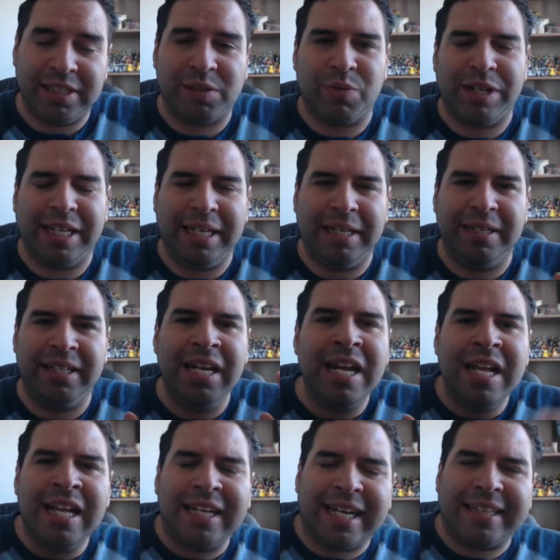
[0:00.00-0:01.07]
when he
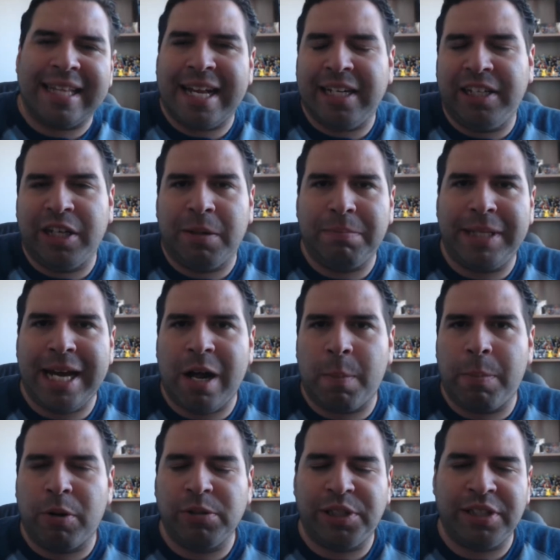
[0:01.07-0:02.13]
got that dumbed down
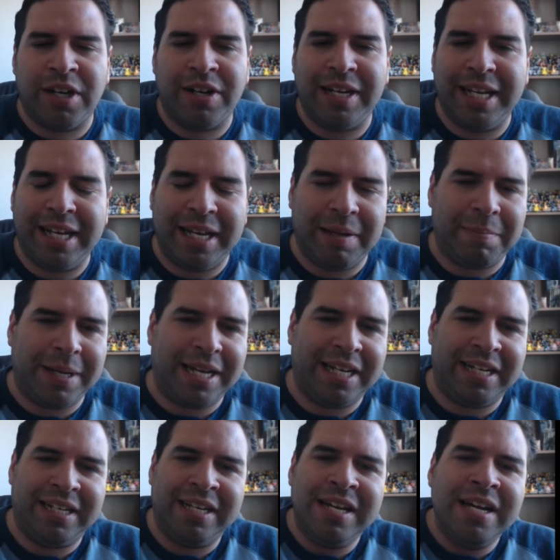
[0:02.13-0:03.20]
potion on him,
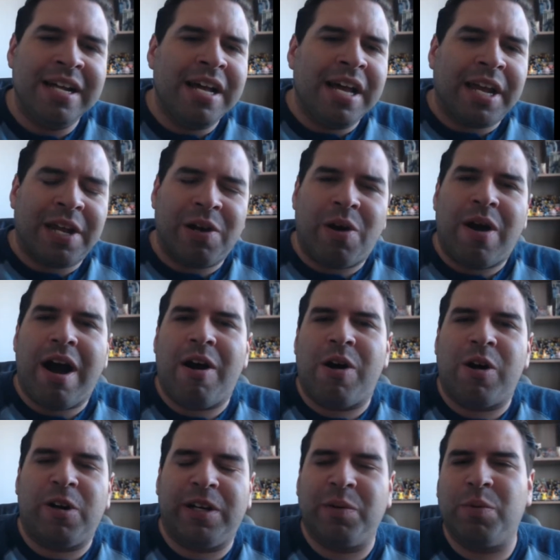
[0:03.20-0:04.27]
and you know how
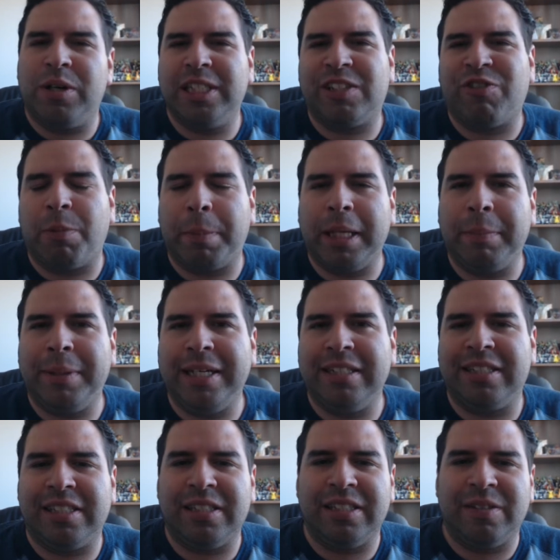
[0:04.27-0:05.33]
hard it was for
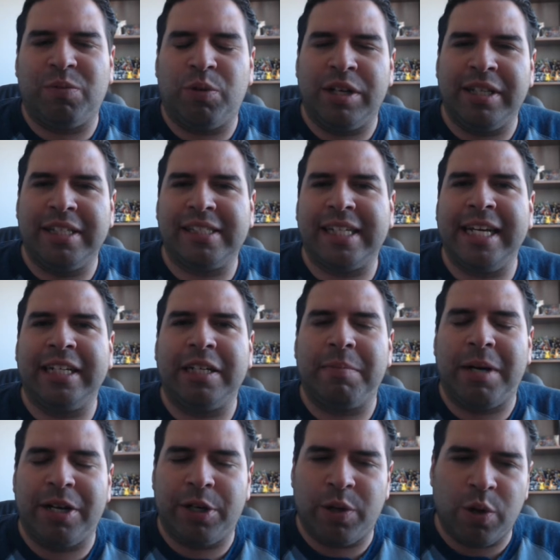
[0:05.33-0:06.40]
PB to run this kingdom
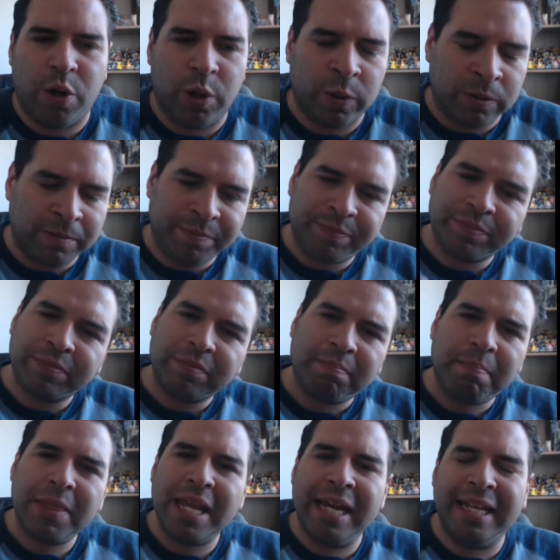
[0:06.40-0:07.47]
on her own.
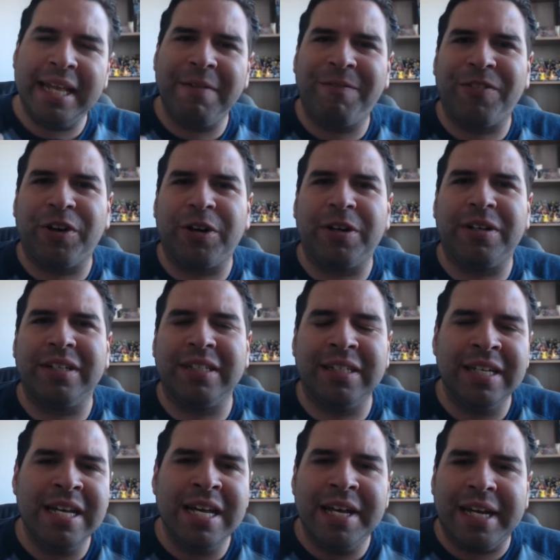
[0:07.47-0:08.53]
And then Fern
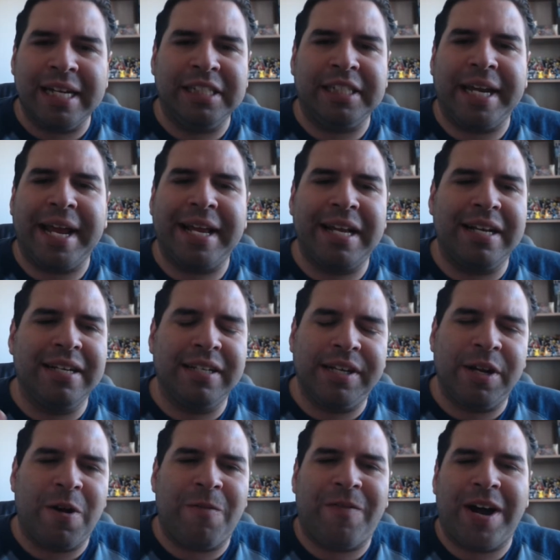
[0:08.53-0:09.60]
and Jake, you
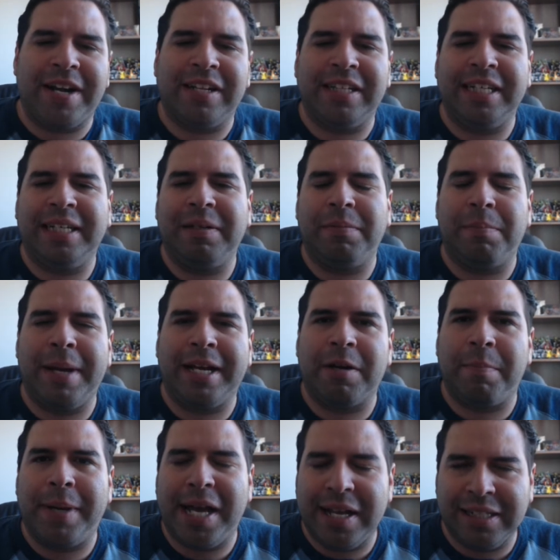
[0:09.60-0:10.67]
know, finally make
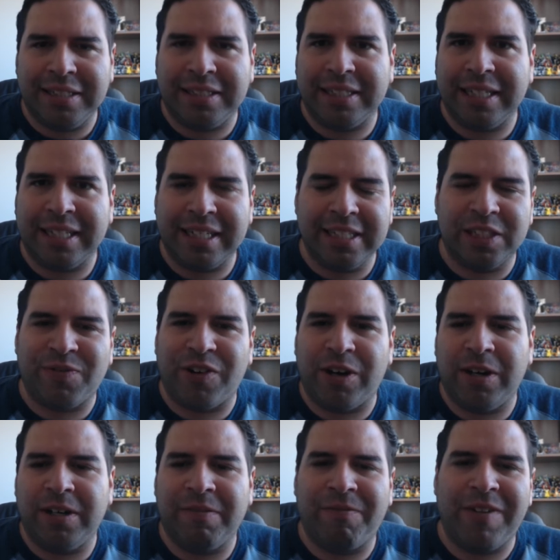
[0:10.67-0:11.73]
amends because
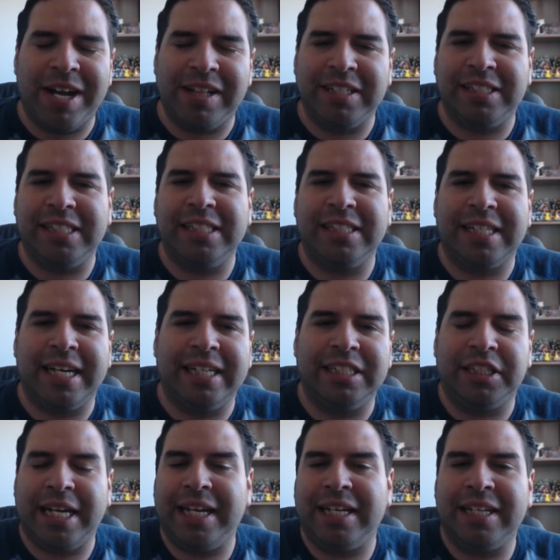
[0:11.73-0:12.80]
Fern finally sees that
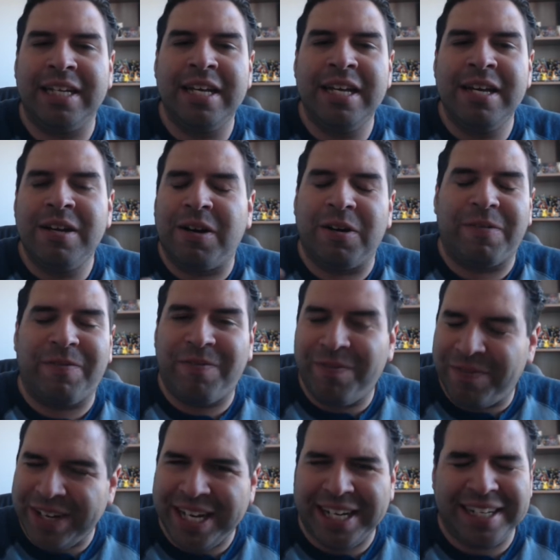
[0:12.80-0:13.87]
Jake, or
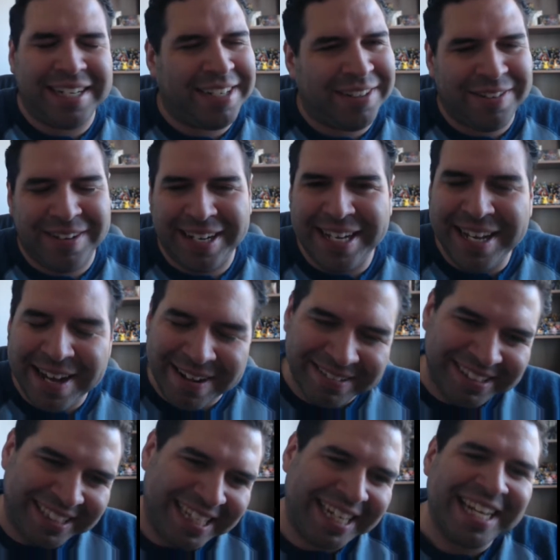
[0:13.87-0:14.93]
Finn, I don't know, I keep
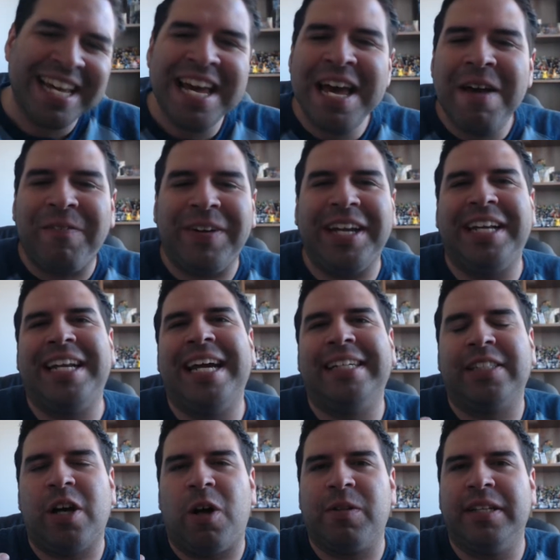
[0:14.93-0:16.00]
calling Jake, Finn
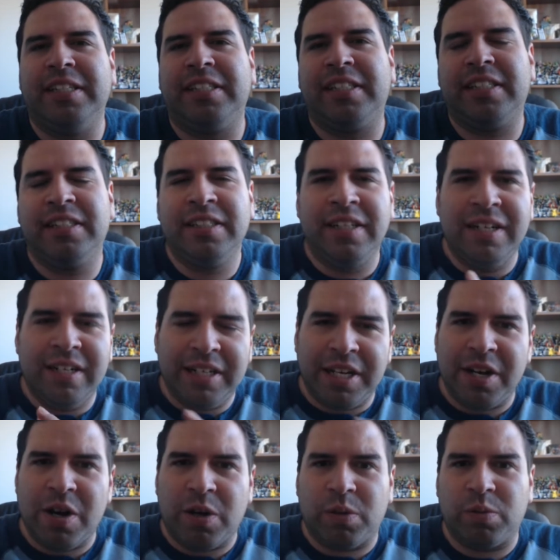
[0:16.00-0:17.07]
has all this, you
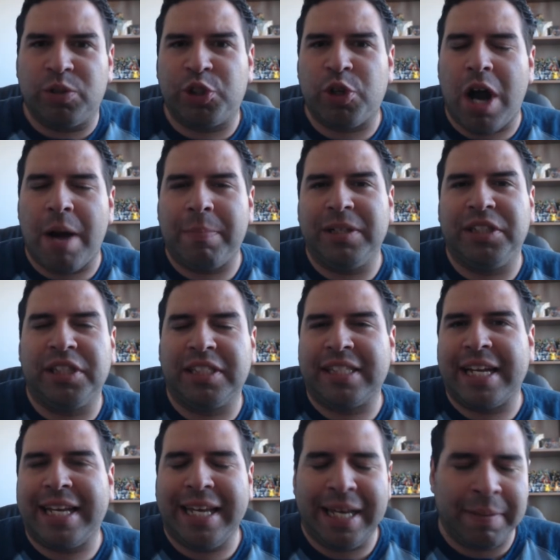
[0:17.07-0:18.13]
know, trauma just
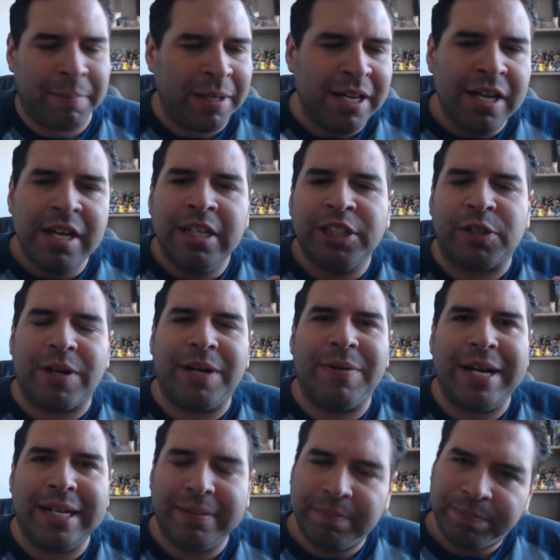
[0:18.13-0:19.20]
like him. So
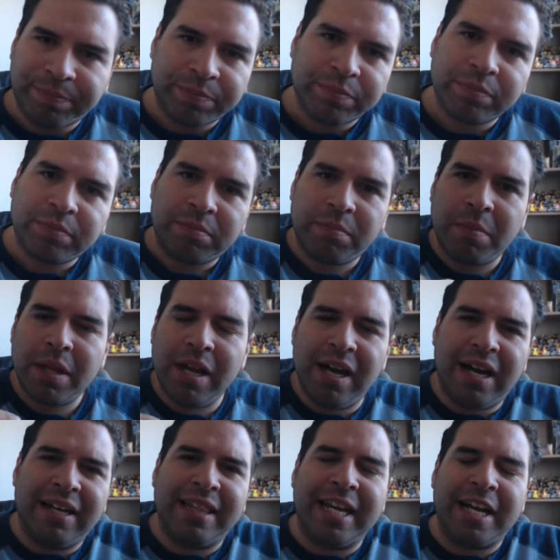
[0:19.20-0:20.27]
anyway,
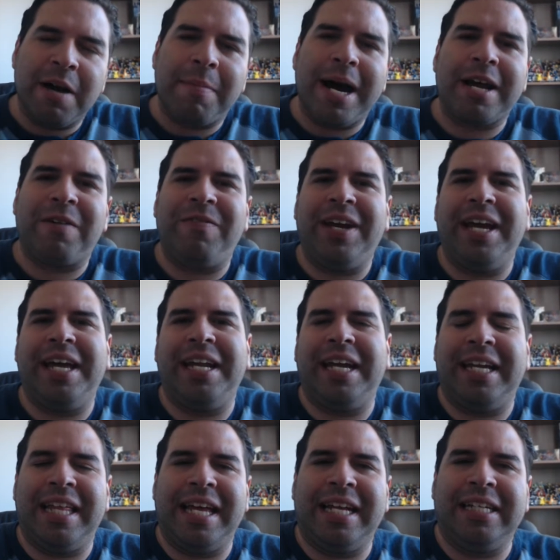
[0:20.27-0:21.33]
they come out of it,
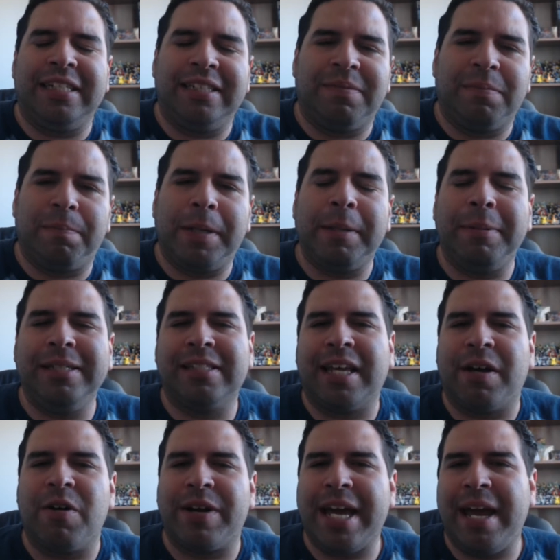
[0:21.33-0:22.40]
and then PB's
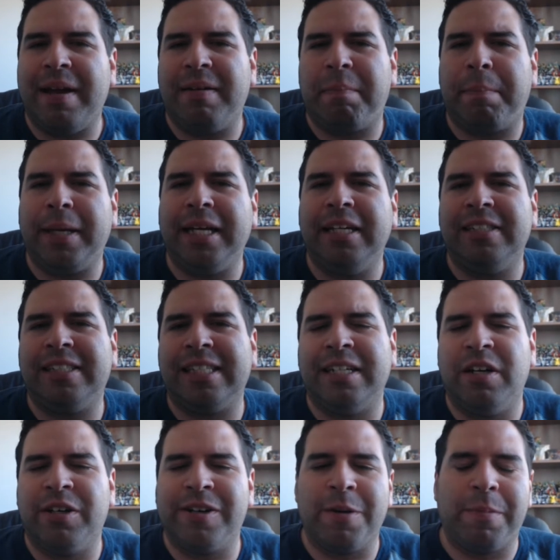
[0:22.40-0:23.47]
like, okay, peace, and
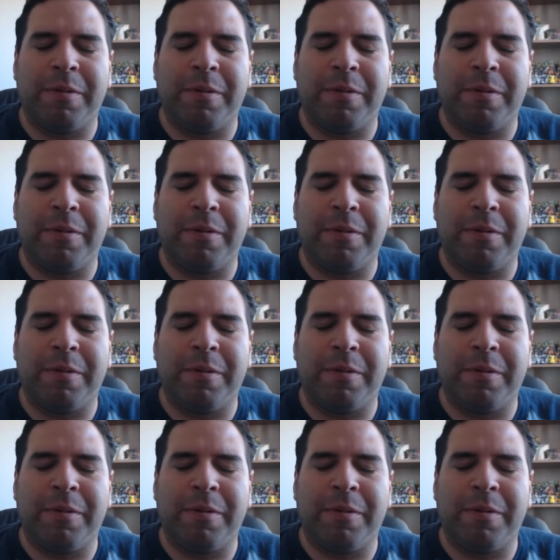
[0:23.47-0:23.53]
Uncle